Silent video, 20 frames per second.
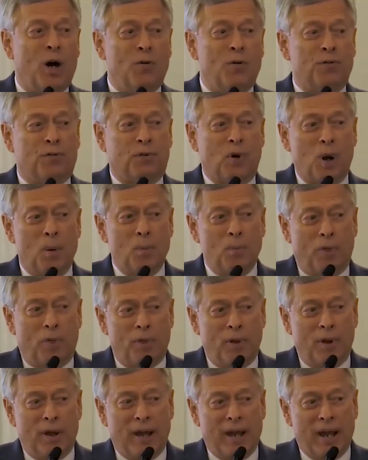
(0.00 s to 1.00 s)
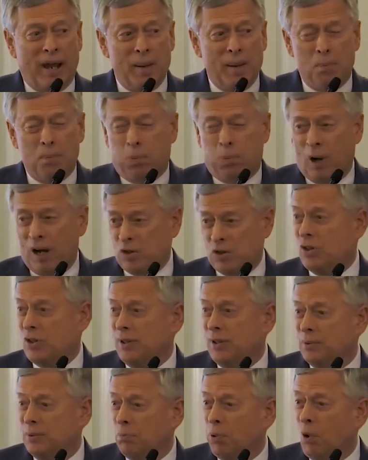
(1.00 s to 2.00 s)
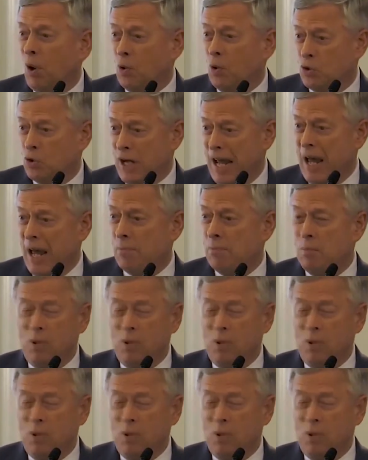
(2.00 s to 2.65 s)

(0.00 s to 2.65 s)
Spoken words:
from the President Pro Tem